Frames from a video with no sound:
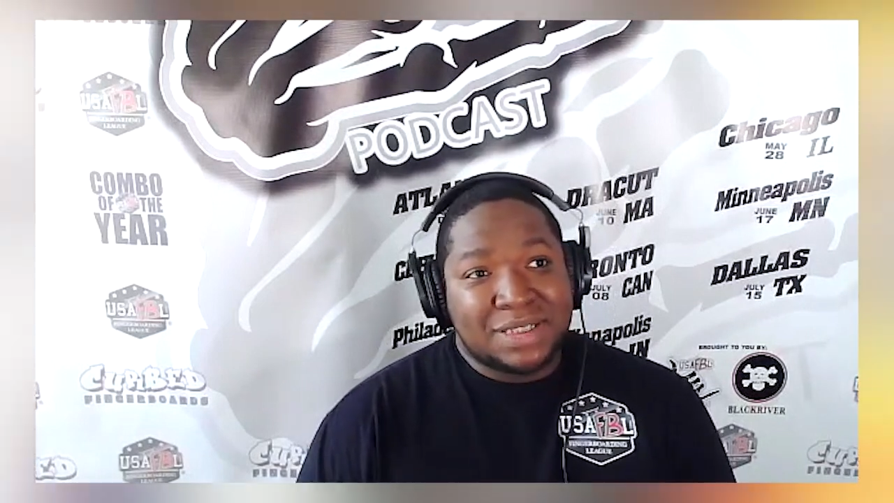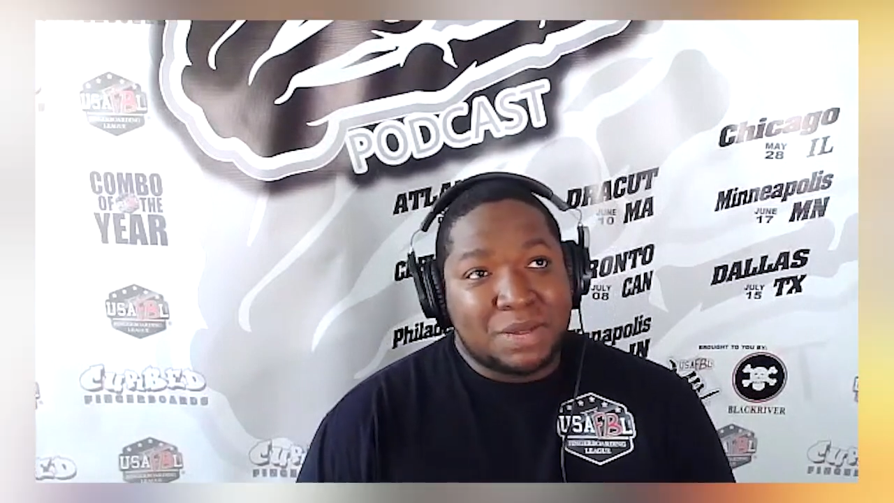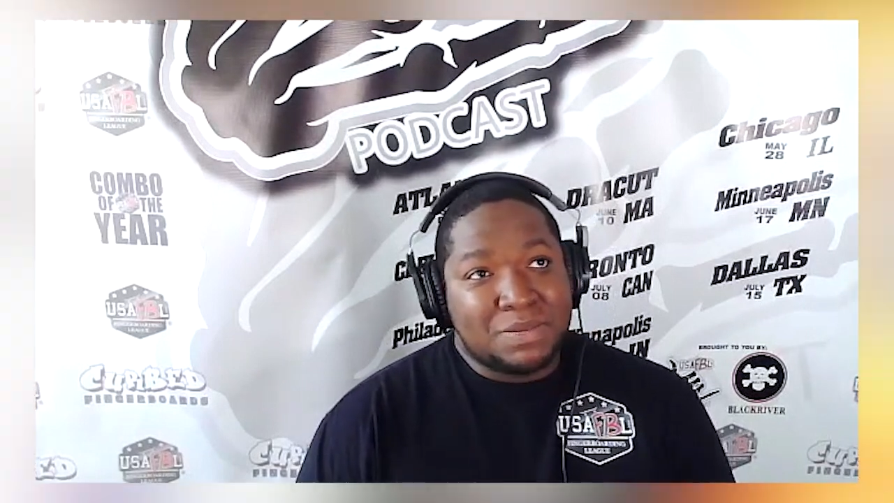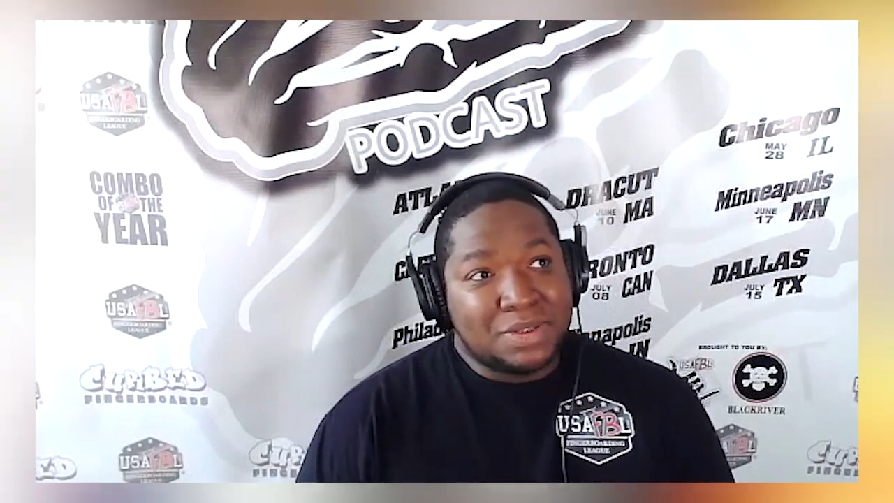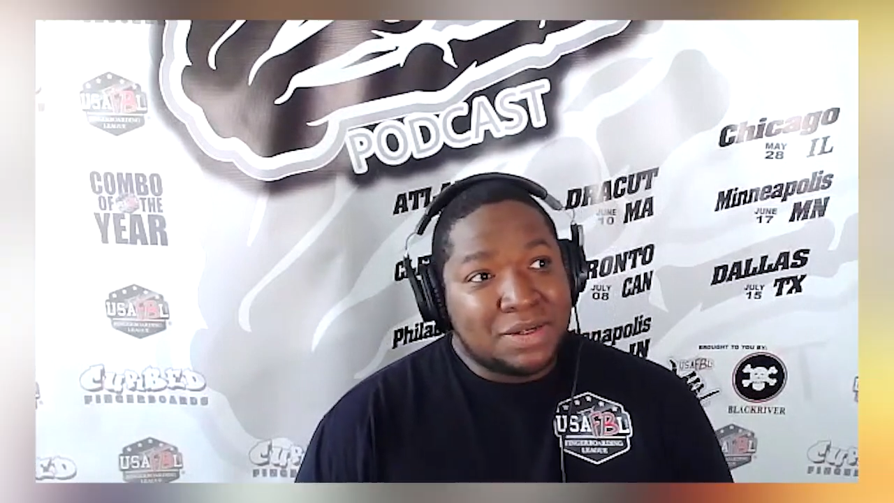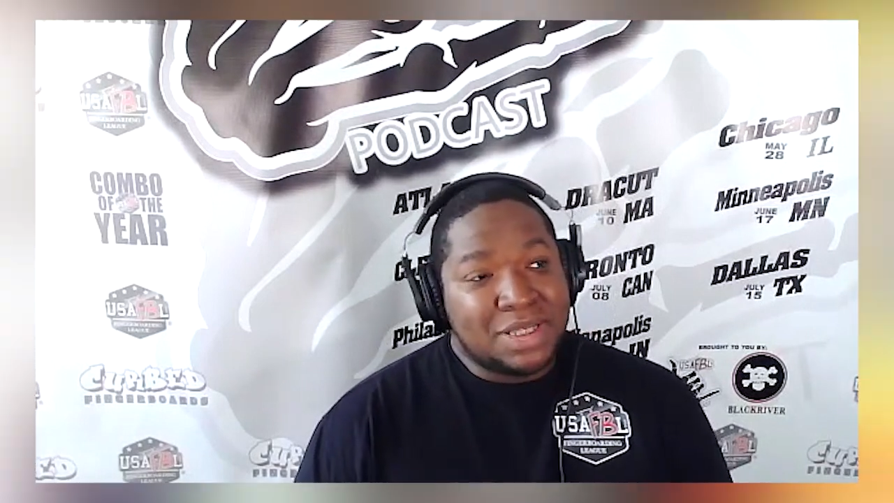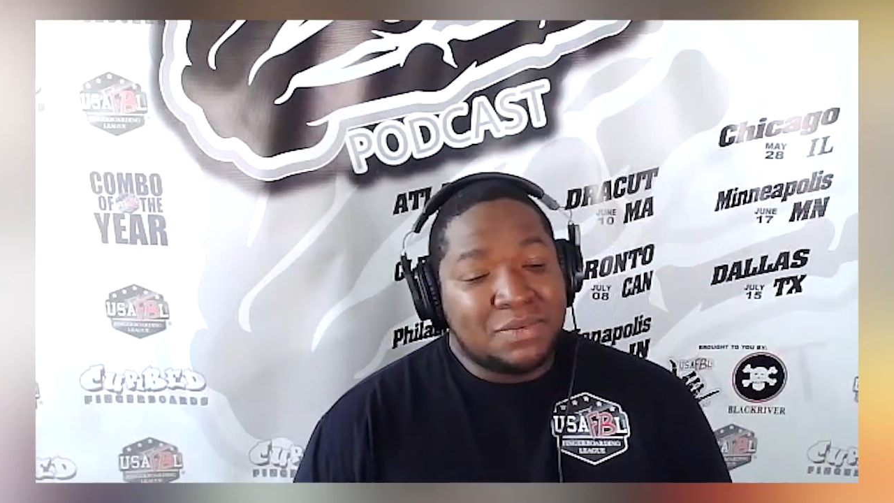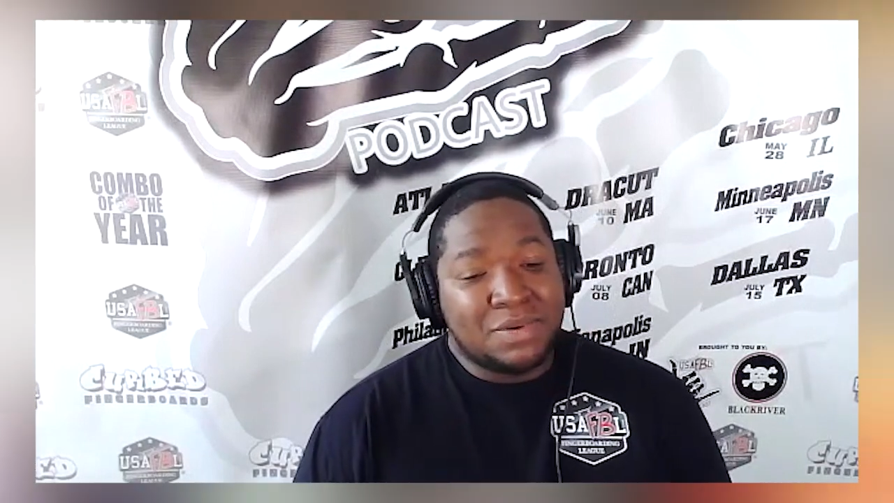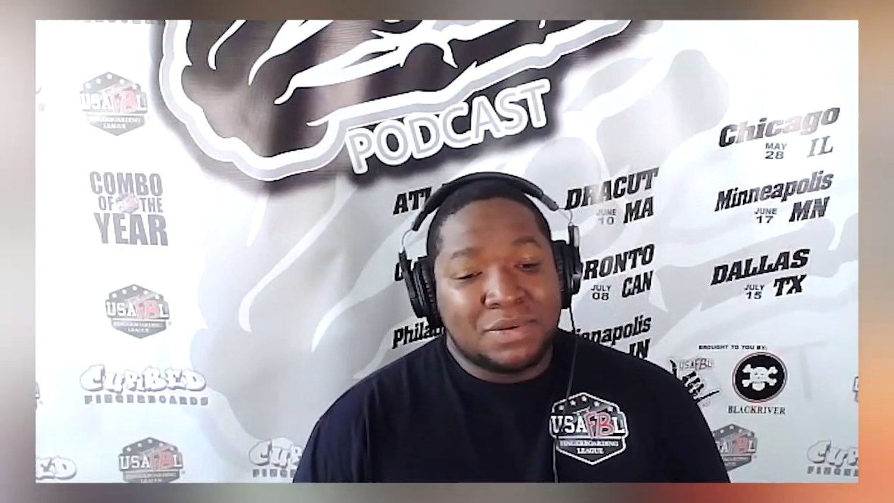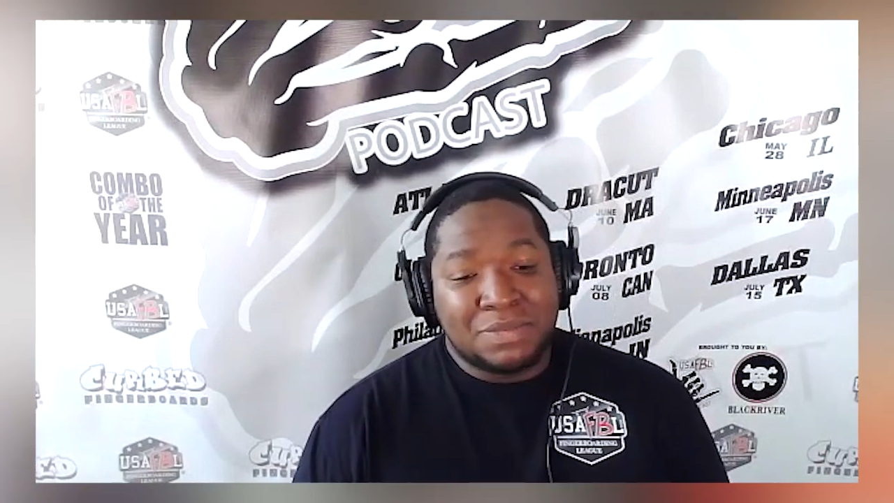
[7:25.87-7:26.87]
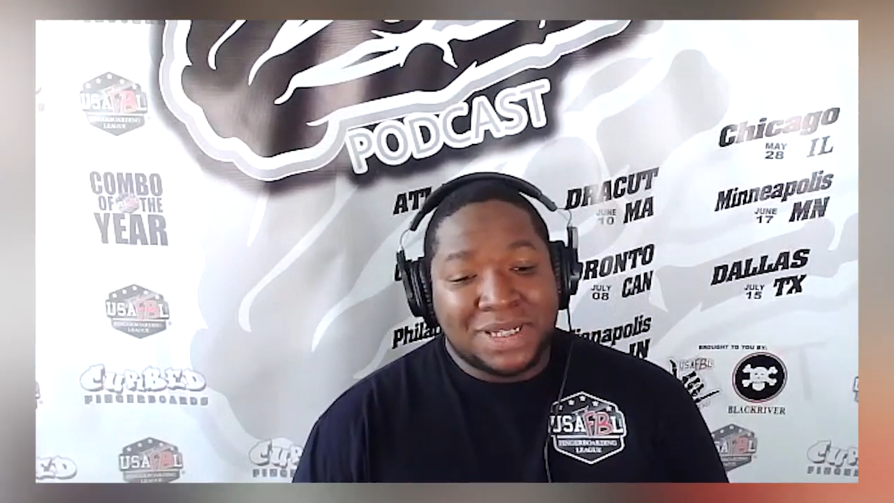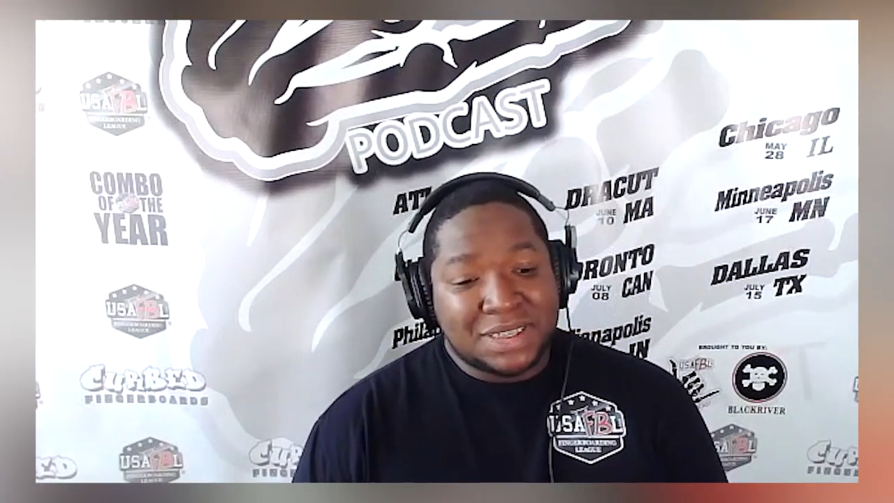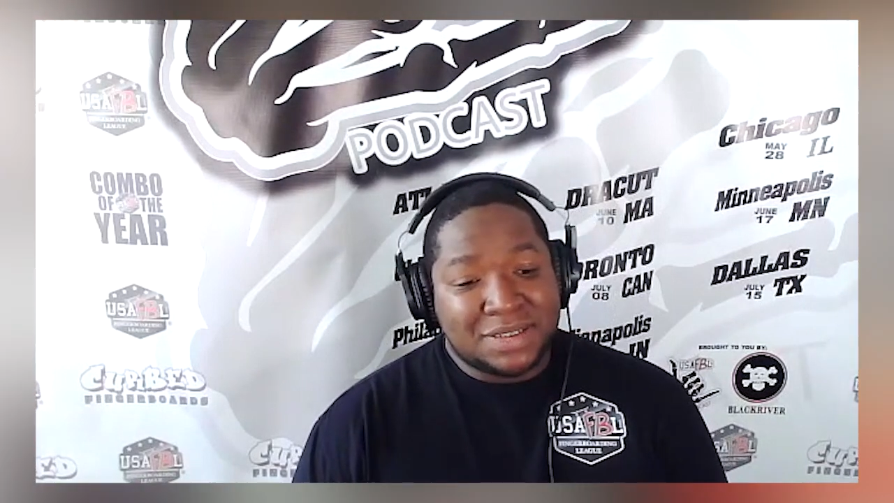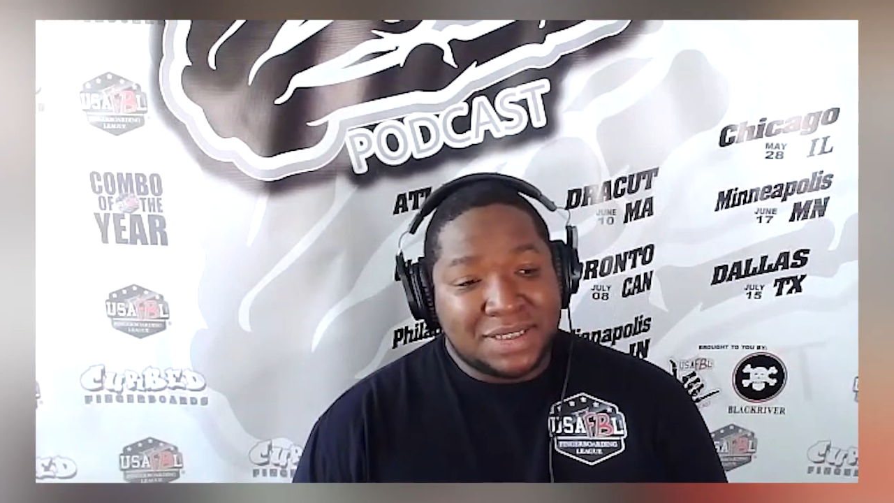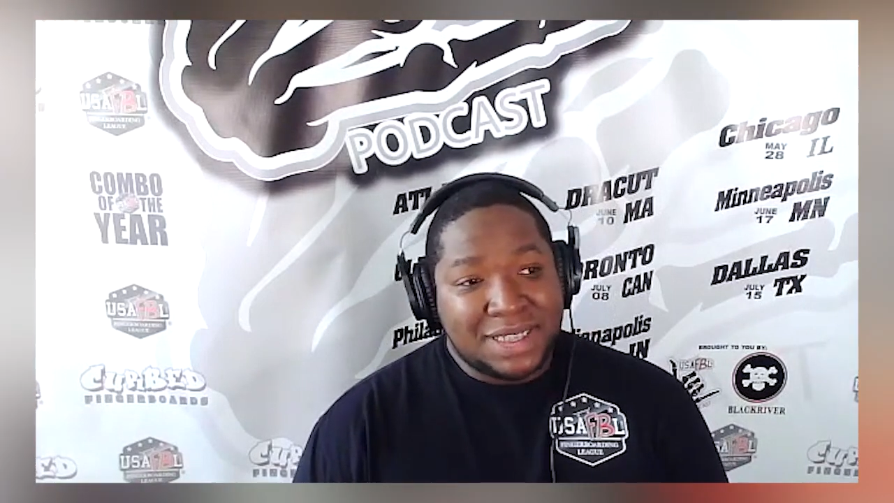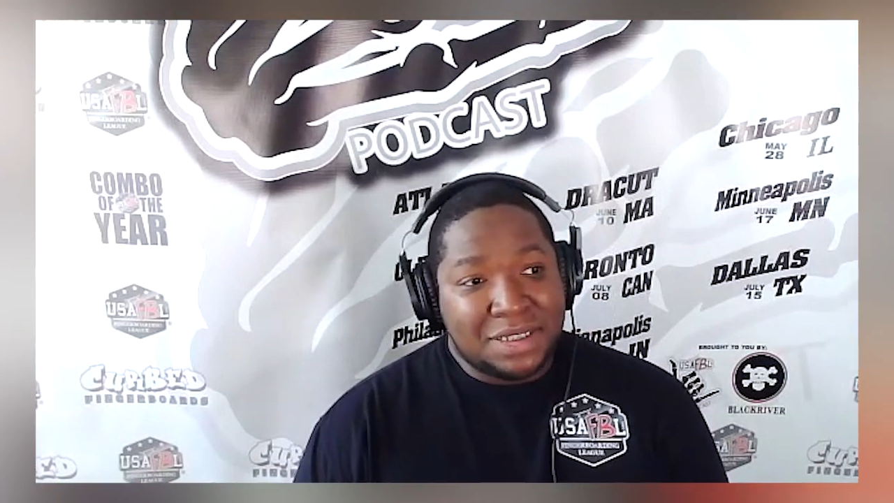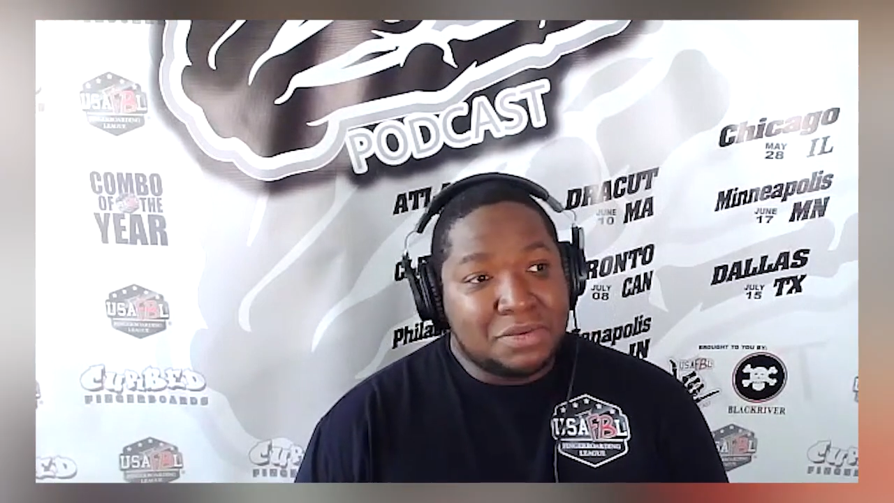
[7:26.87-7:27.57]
let people know that we were basically